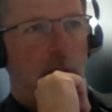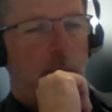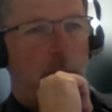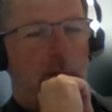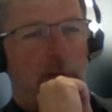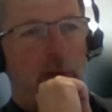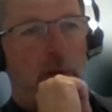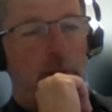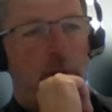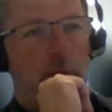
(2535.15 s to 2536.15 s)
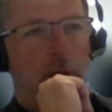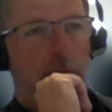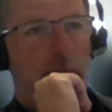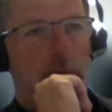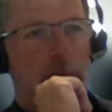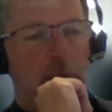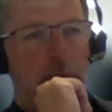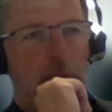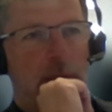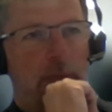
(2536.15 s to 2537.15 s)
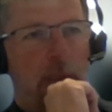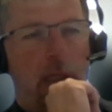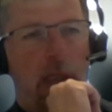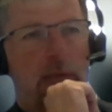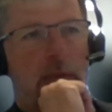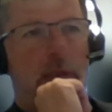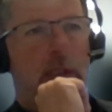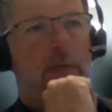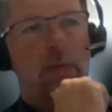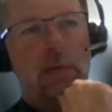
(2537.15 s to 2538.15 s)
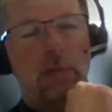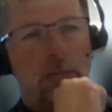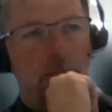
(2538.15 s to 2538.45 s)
But we also have very unsuccessful